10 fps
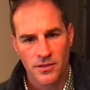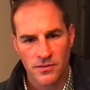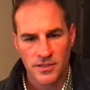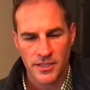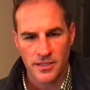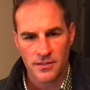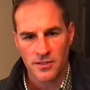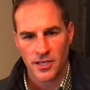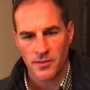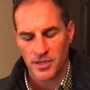Dina,
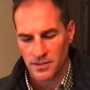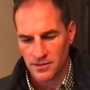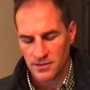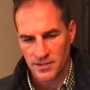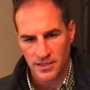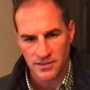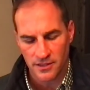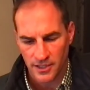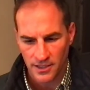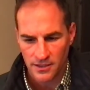Jamie,
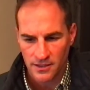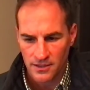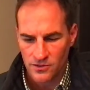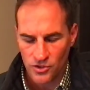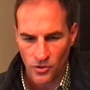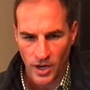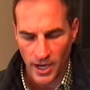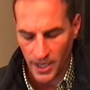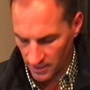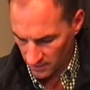Cecily,
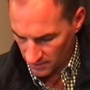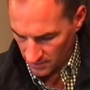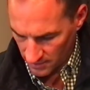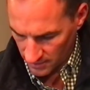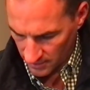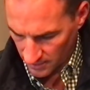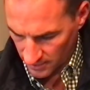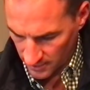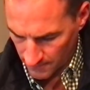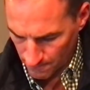Joanne,
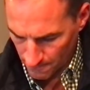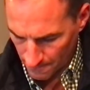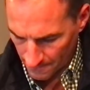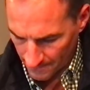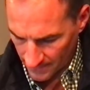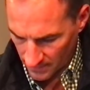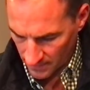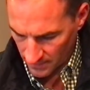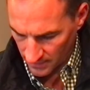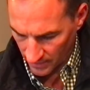
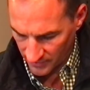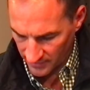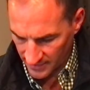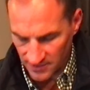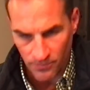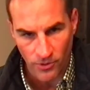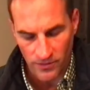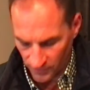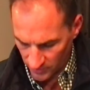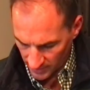I think that's important
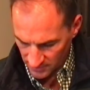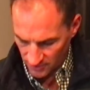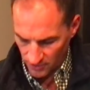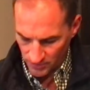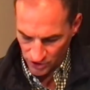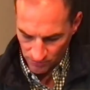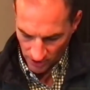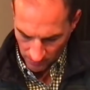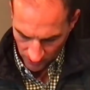for you guys to know, but you probably